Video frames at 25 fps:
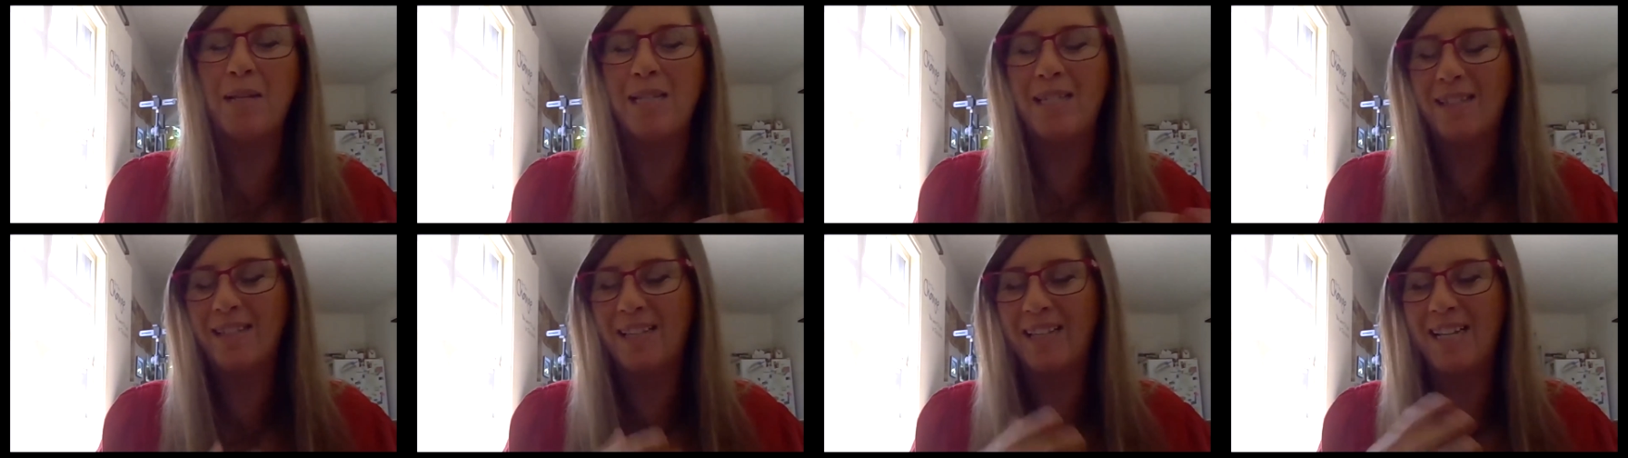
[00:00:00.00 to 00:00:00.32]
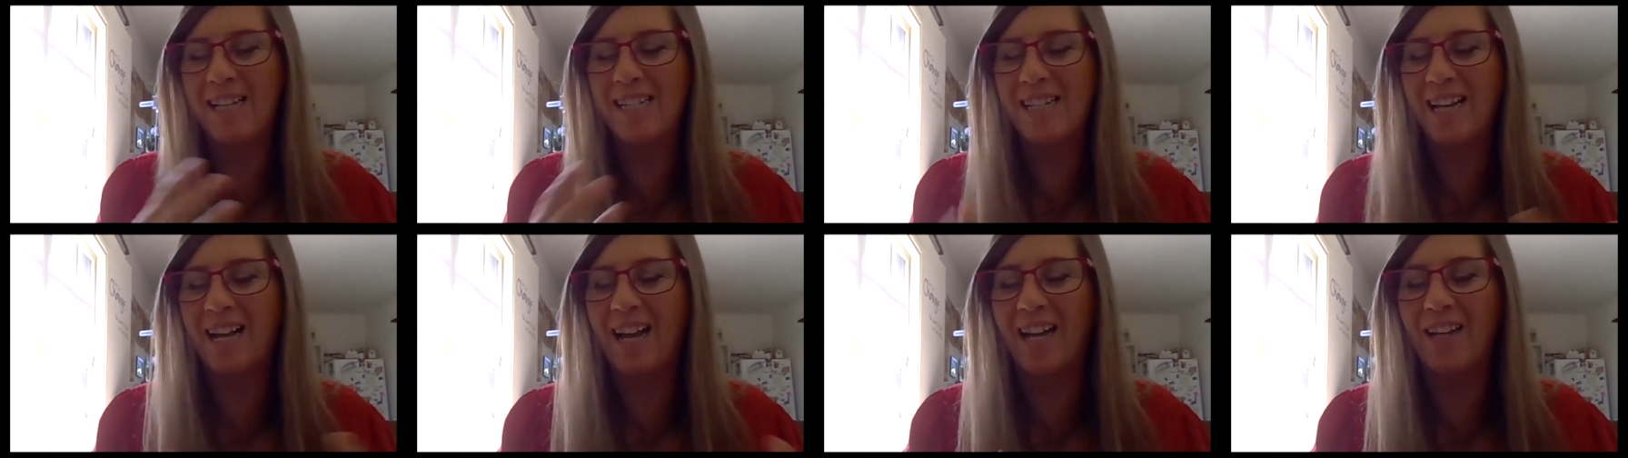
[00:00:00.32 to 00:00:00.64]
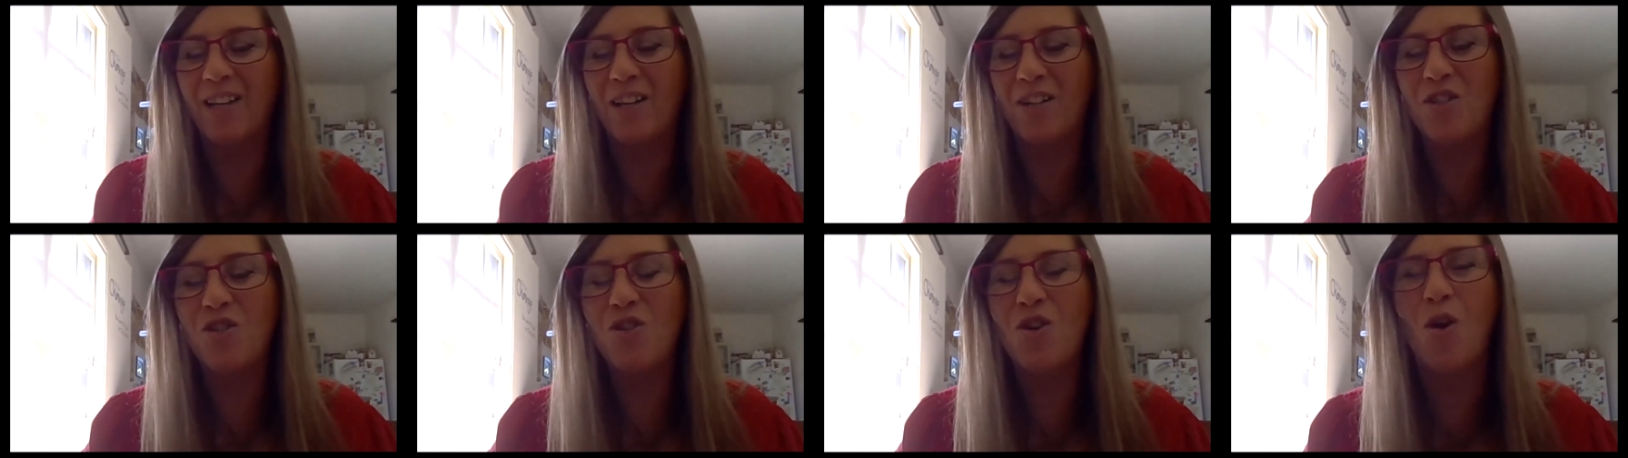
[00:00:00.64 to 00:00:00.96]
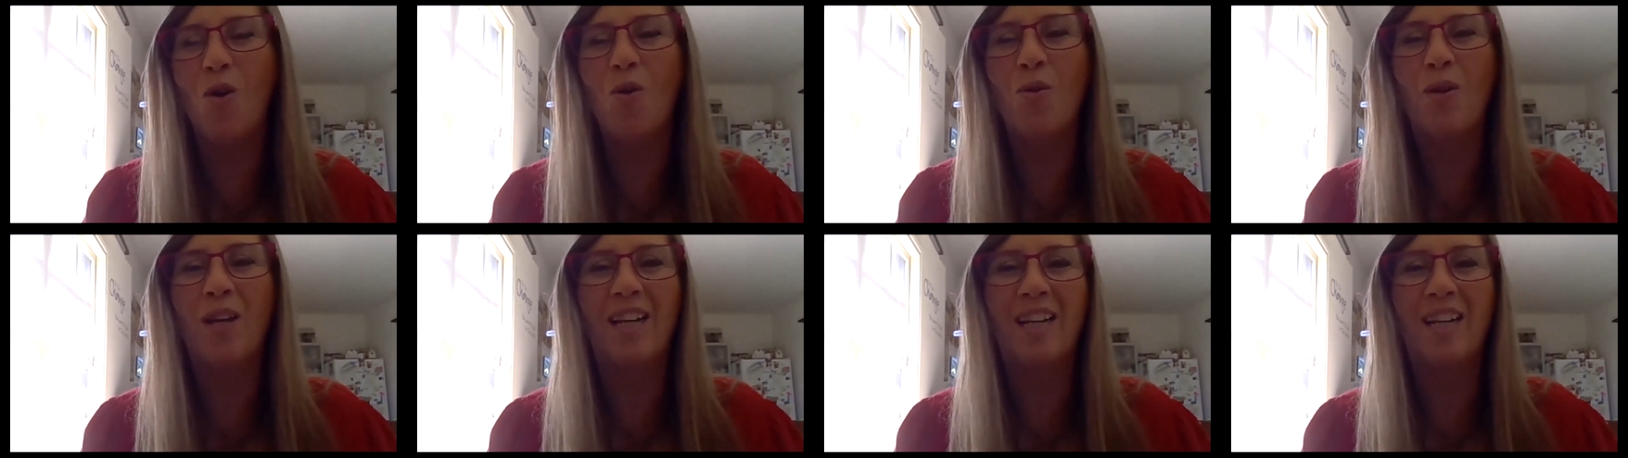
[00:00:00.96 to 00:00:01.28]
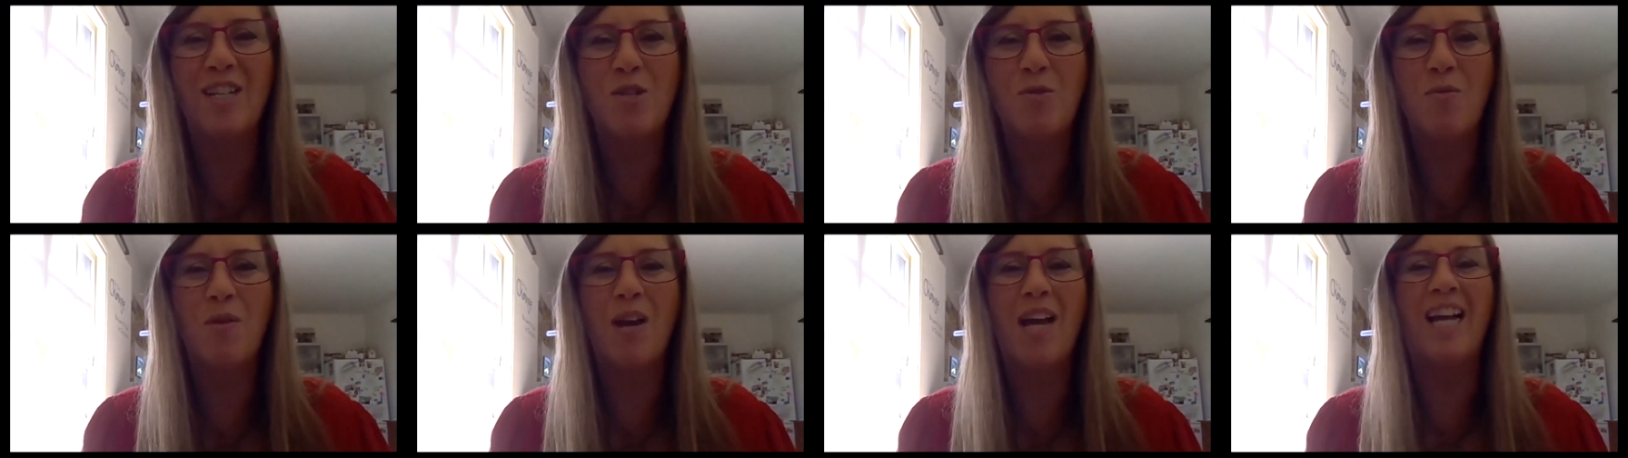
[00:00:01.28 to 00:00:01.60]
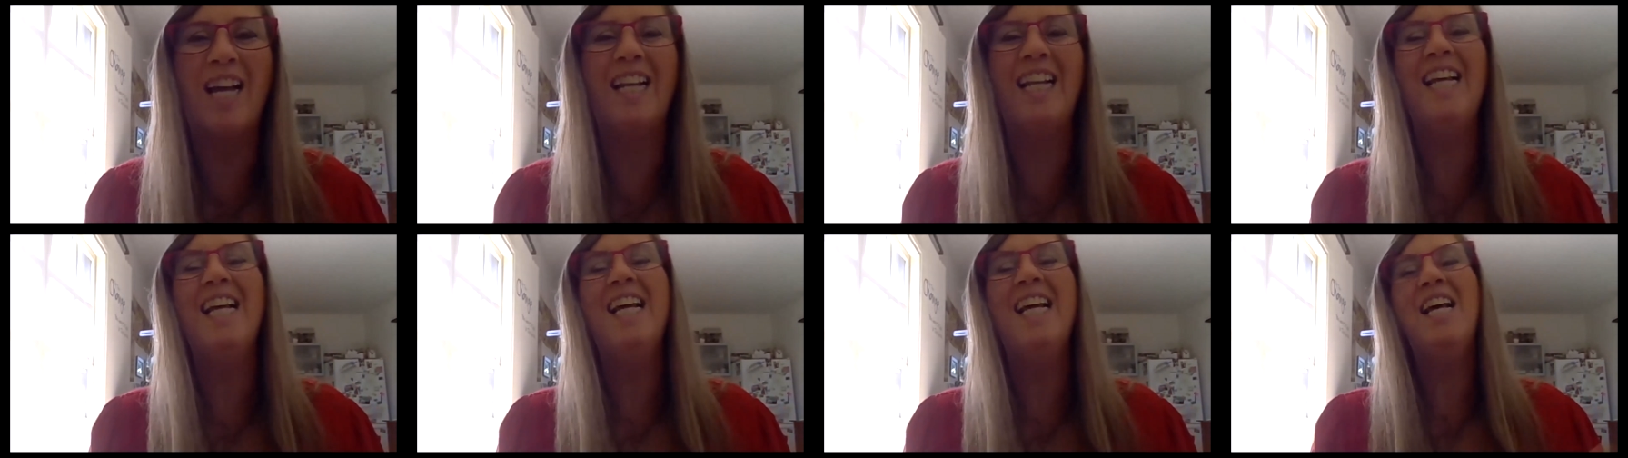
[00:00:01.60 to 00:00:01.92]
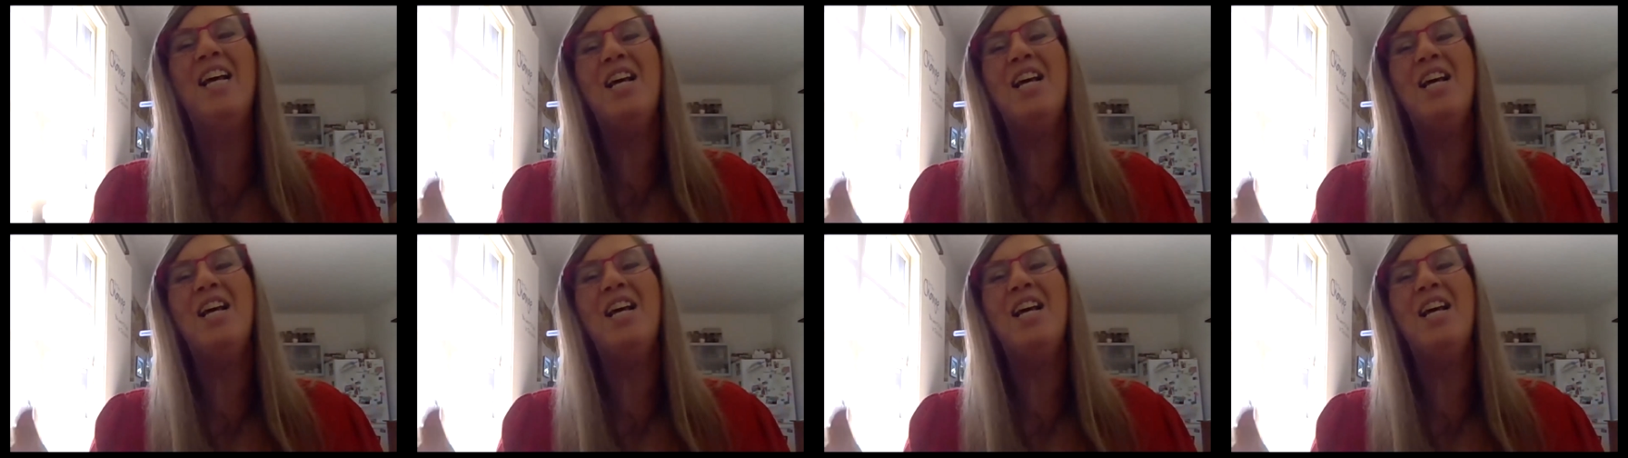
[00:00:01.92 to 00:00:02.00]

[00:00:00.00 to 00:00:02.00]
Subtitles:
It's a kind of joke in Israel.